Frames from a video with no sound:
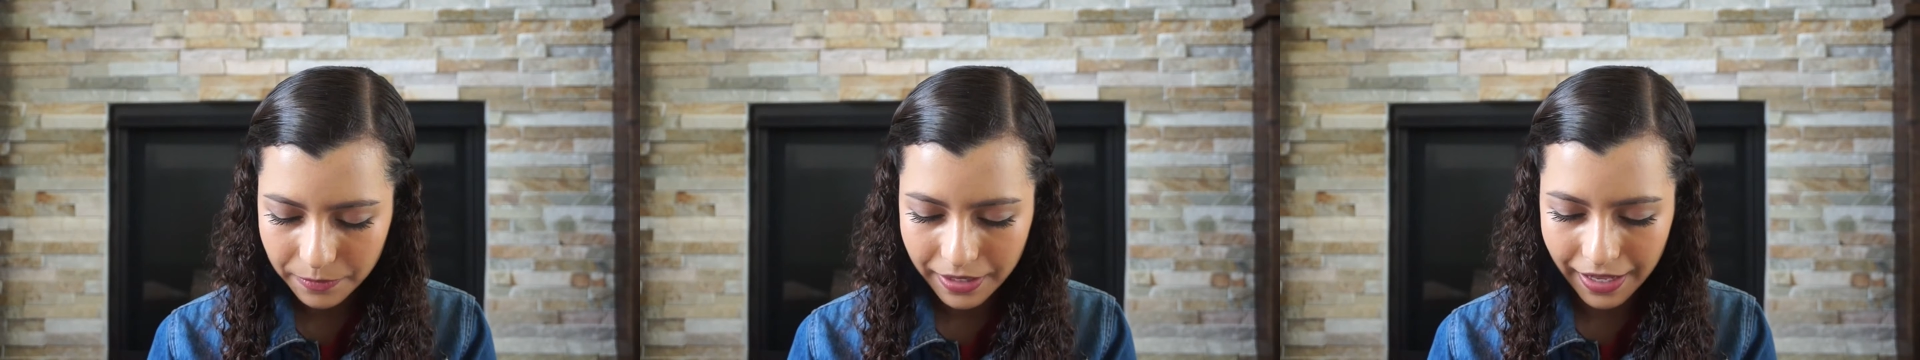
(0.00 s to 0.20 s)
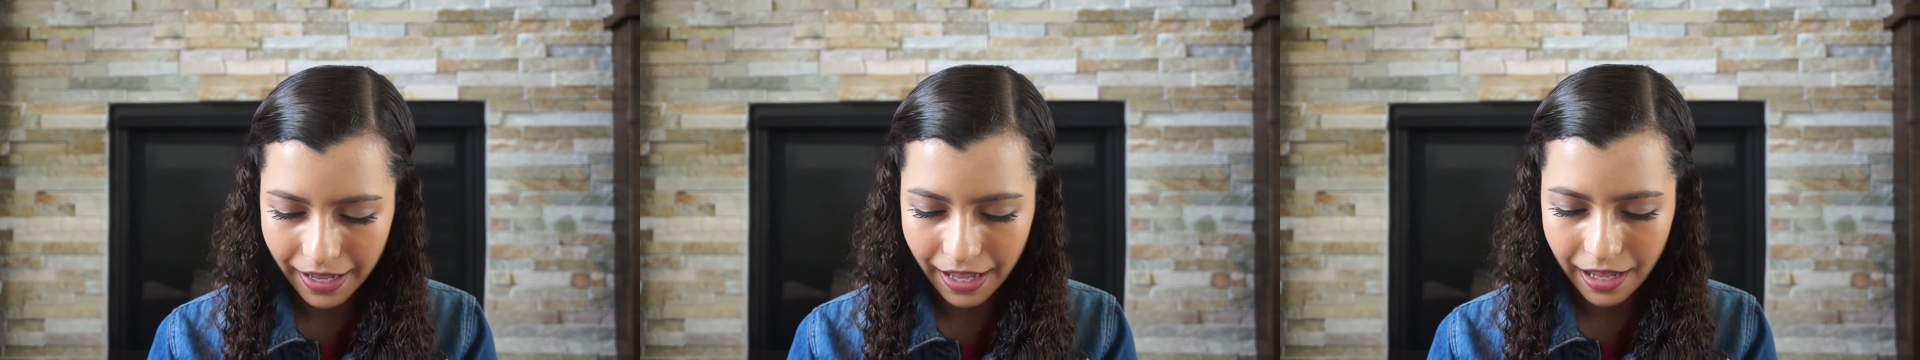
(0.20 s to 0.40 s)

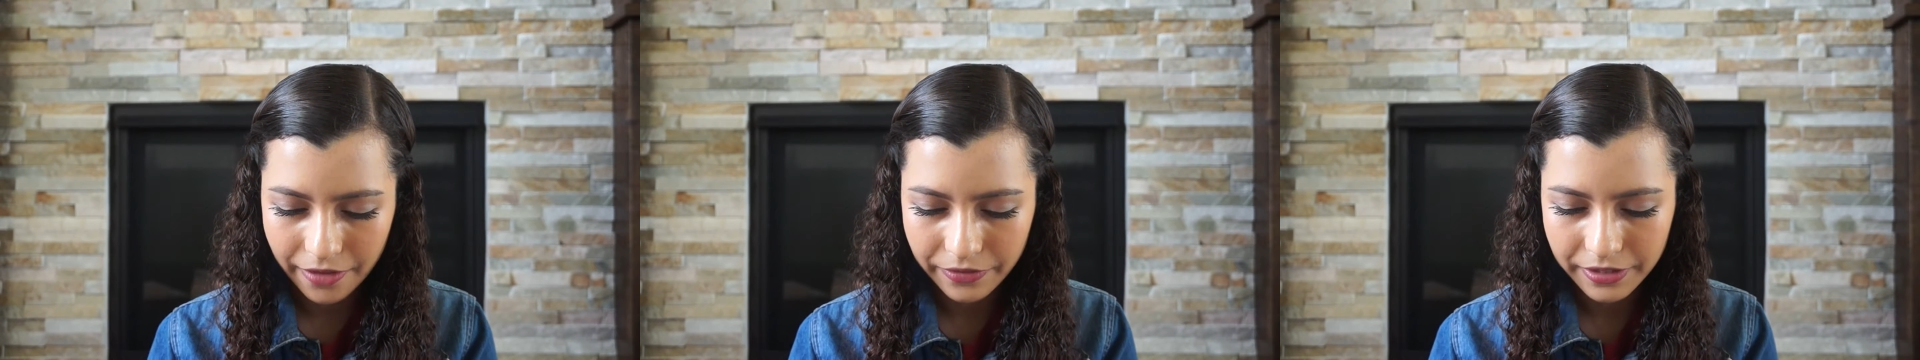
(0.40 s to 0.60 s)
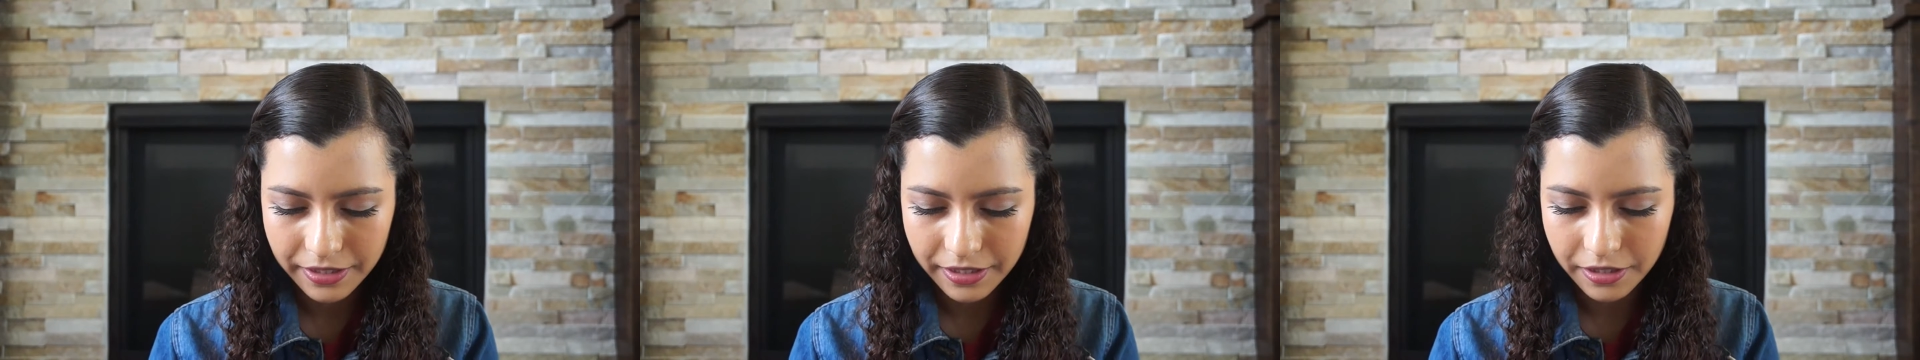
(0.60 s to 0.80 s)
we
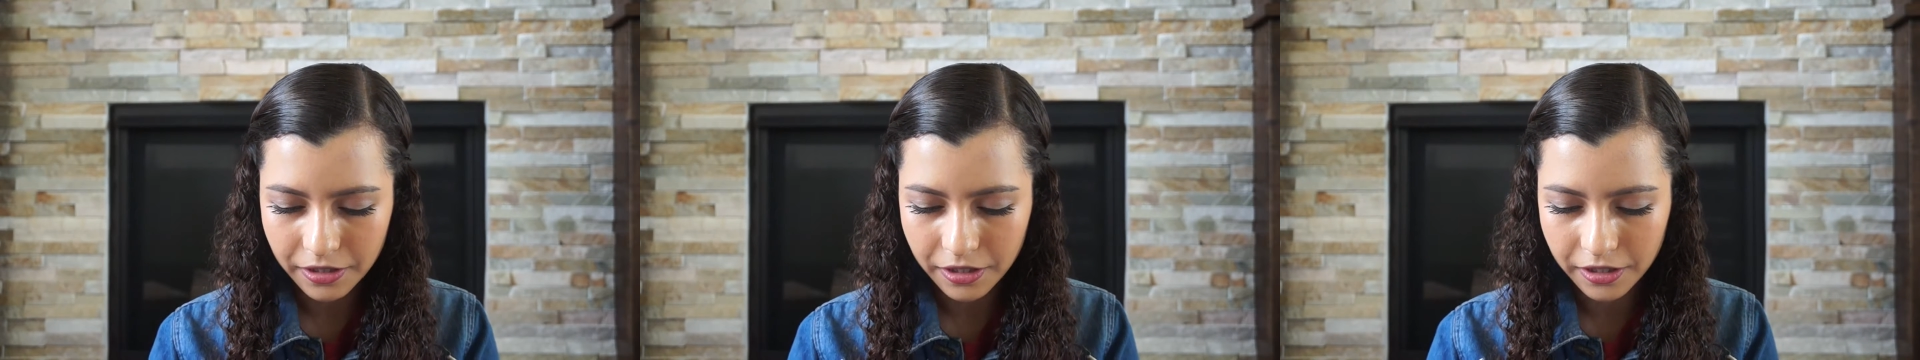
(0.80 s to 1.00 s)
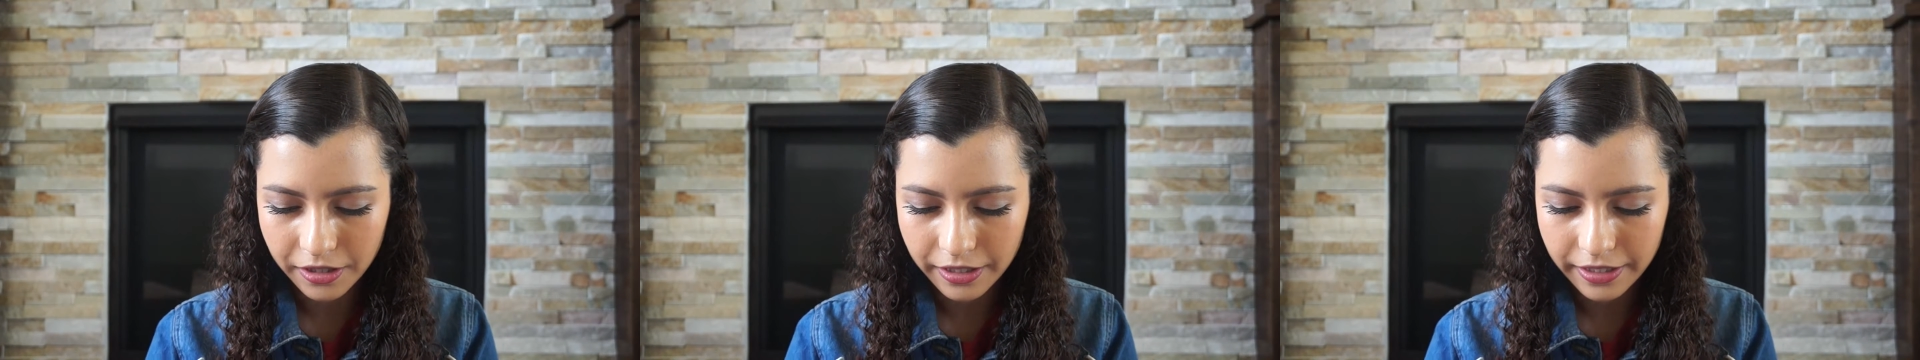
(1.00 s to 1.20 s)
have
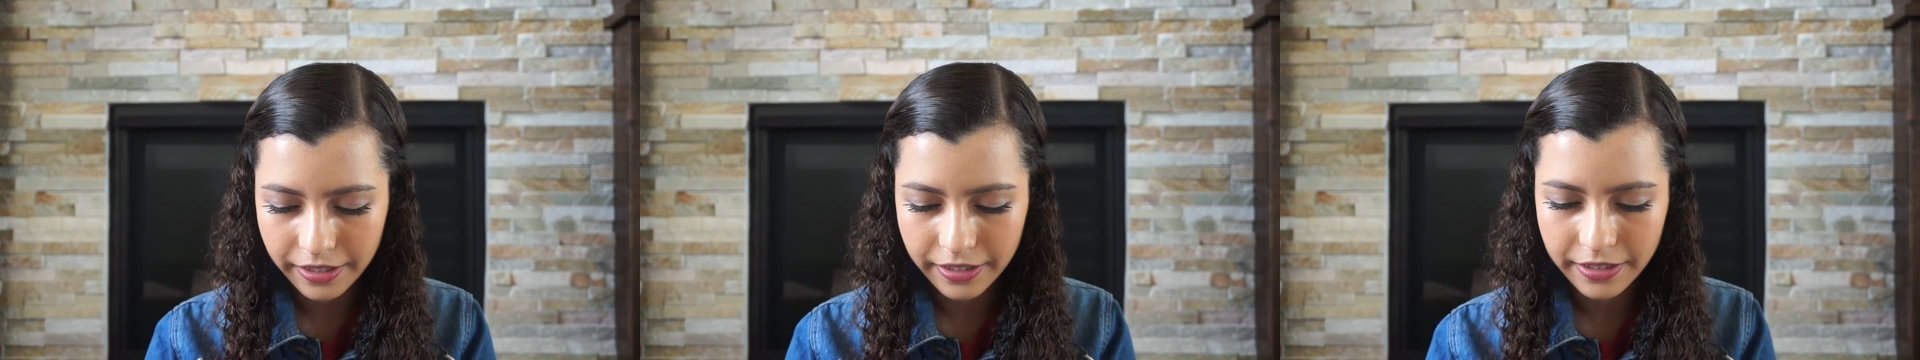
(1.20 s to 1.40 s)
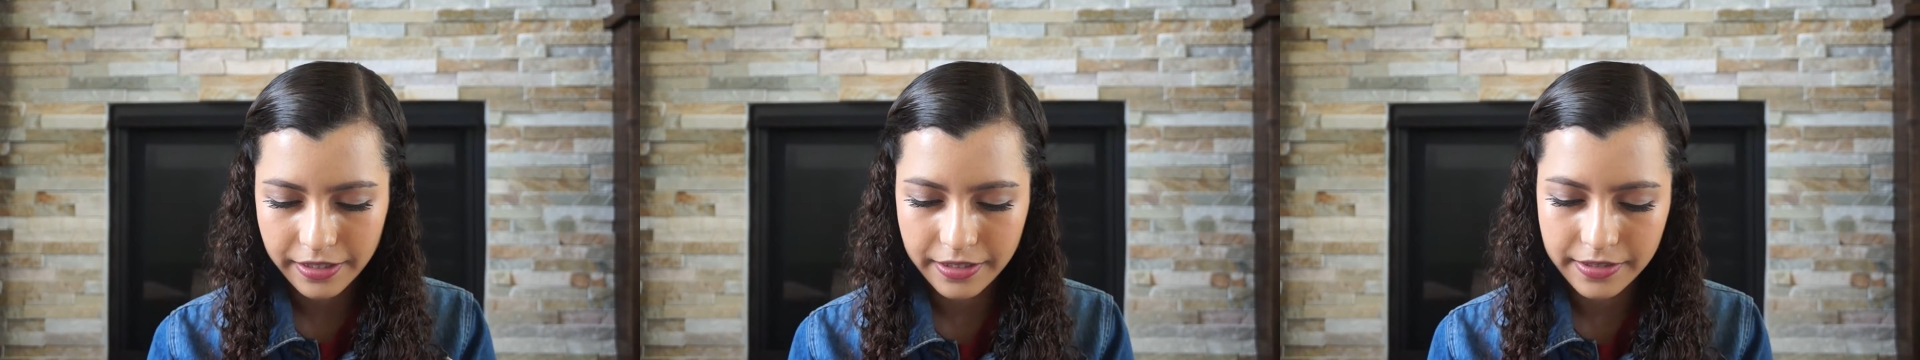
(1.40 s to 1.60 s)
here
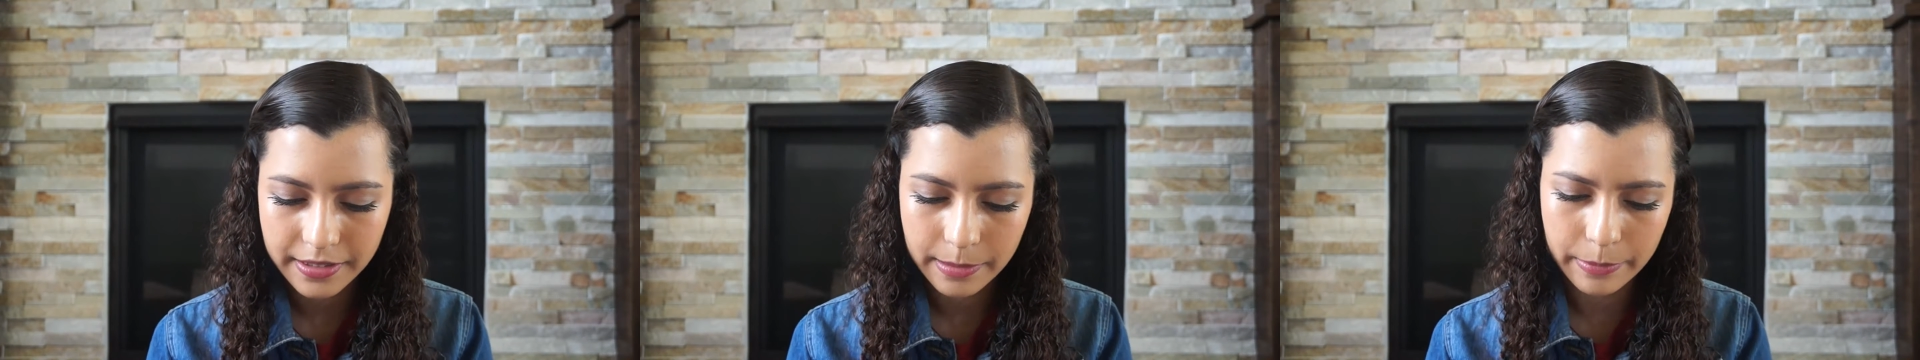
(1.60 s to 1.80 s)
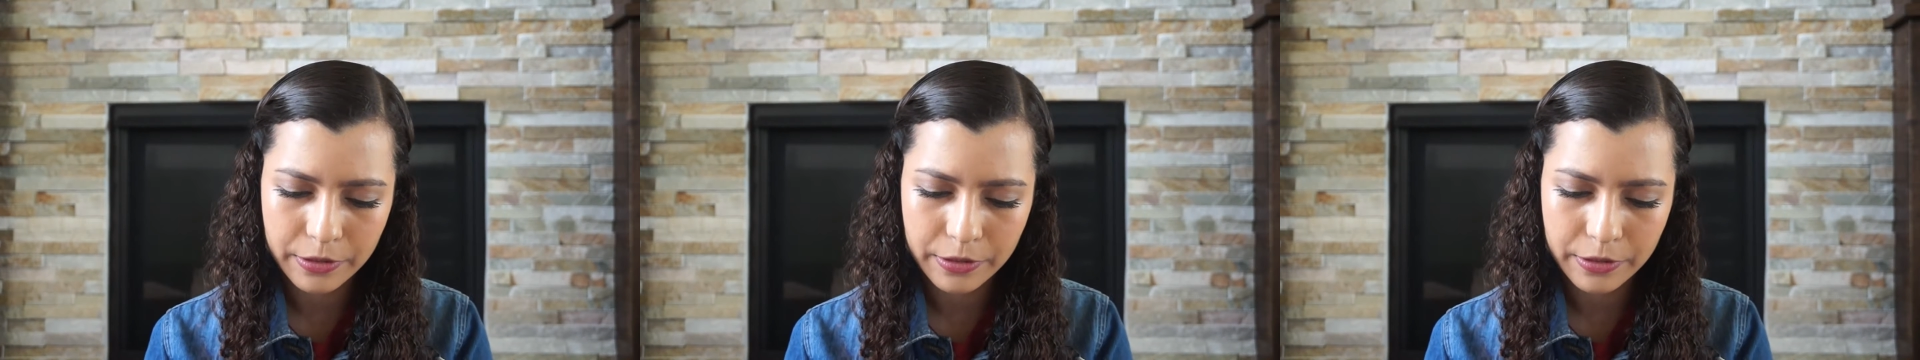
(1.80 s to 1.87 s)
is a